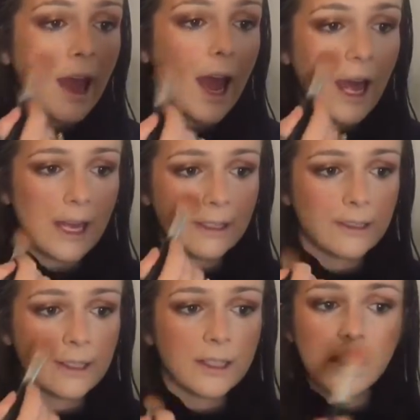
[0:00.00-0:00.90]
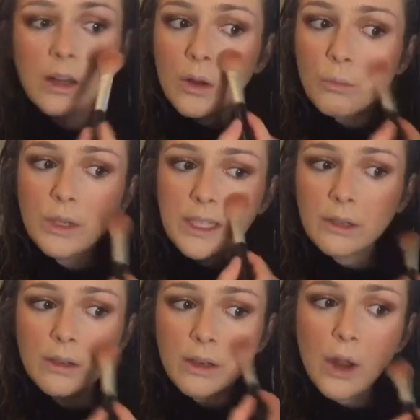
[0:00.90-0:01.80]
and we
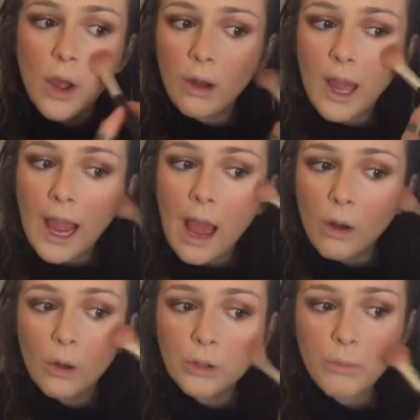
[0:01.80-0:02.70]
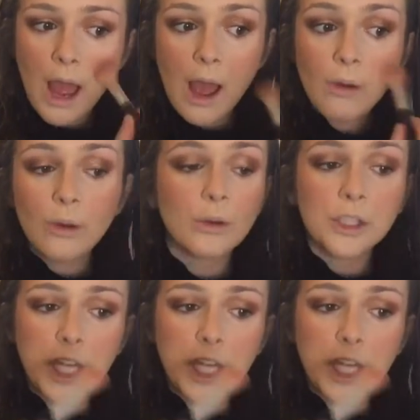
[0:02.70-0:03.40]
didn't know, like, how long